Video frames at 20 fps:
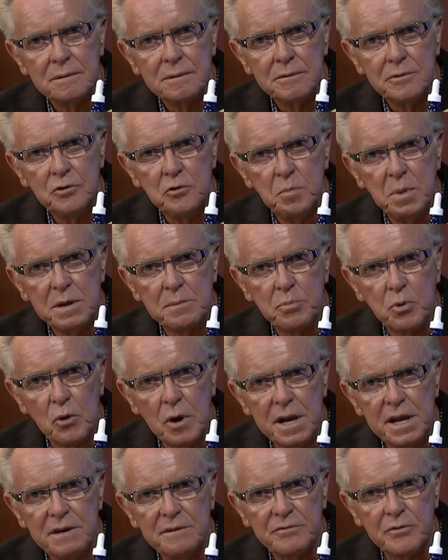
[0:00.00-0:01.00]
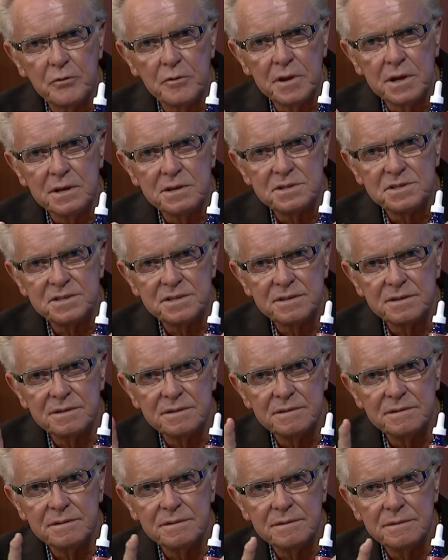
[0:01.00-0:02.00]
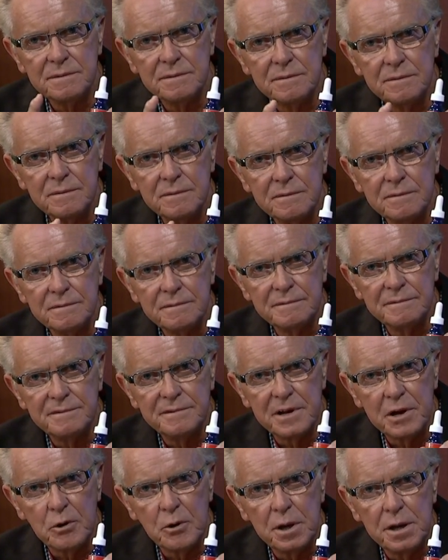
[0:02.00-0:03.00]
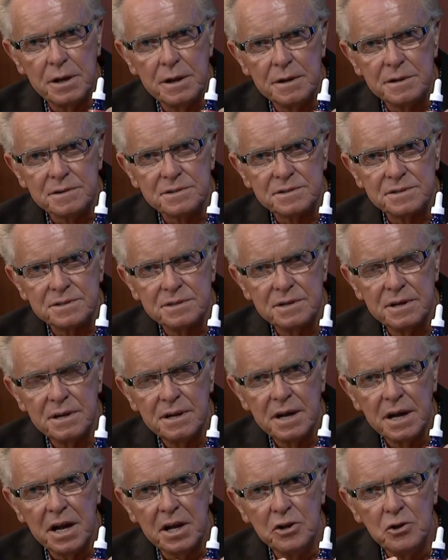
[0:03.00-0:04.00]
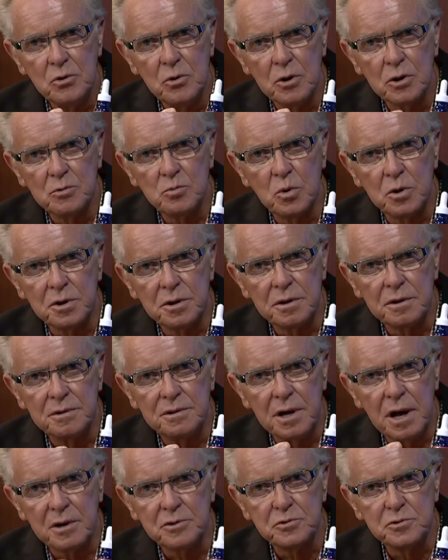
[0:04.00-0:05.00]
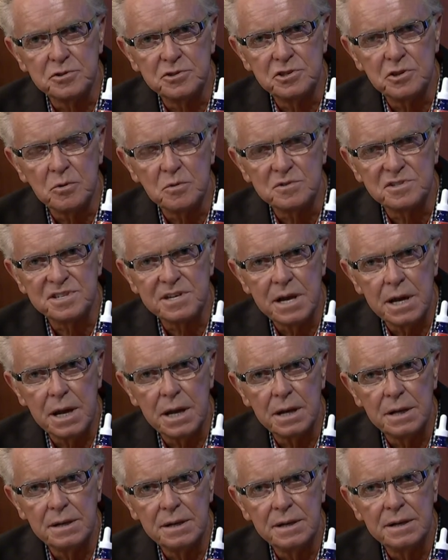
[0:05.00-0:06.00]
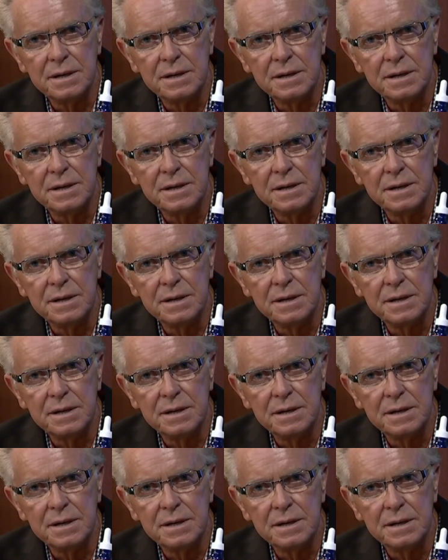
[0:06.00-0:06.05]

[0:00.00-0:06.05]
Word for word: You've been praying for this, there it is. And you heard what Dr. Joe said.